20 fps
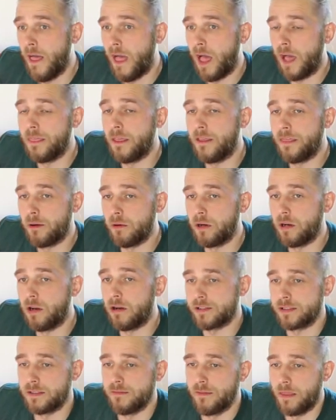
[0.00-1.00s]
and that there were
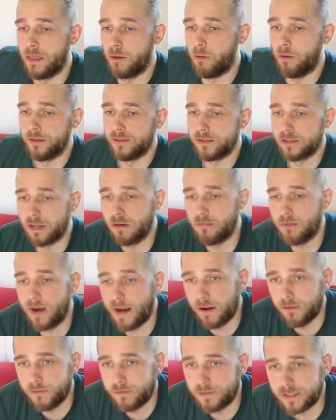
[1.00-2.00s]
lots of other ones
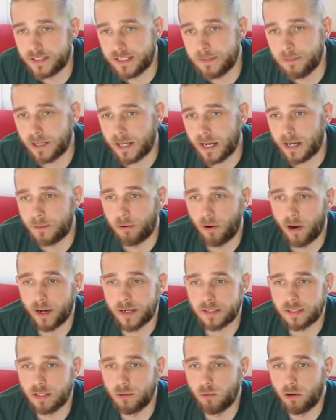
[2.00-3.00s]
around for a similar kind of
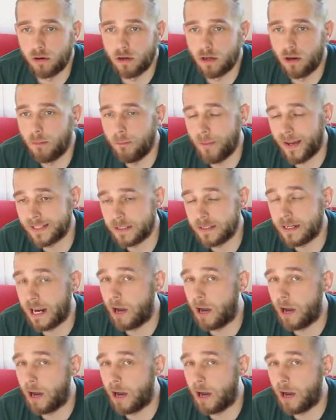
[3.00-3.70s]
price that were a lot better.